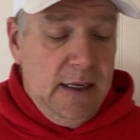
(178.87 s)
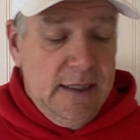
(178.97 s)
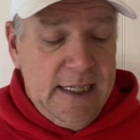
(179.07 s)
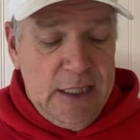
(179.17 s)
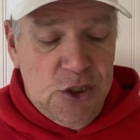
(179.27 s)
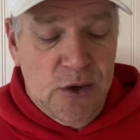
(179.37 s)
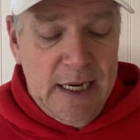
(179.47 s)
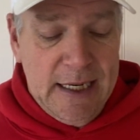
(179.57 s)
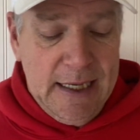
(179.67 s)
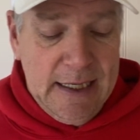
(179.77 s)
Sage
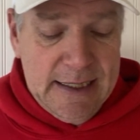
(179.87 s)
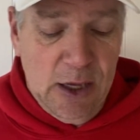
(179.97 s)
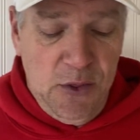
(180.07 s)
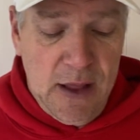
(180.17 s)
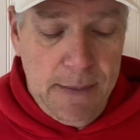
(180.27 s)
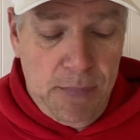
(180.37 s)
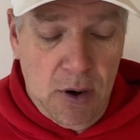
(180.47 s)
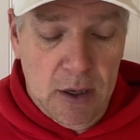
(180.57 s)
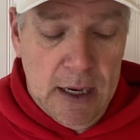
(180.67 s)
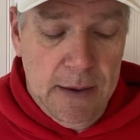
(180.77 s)
Creek, Southland
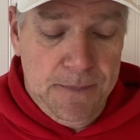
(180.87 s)
Park.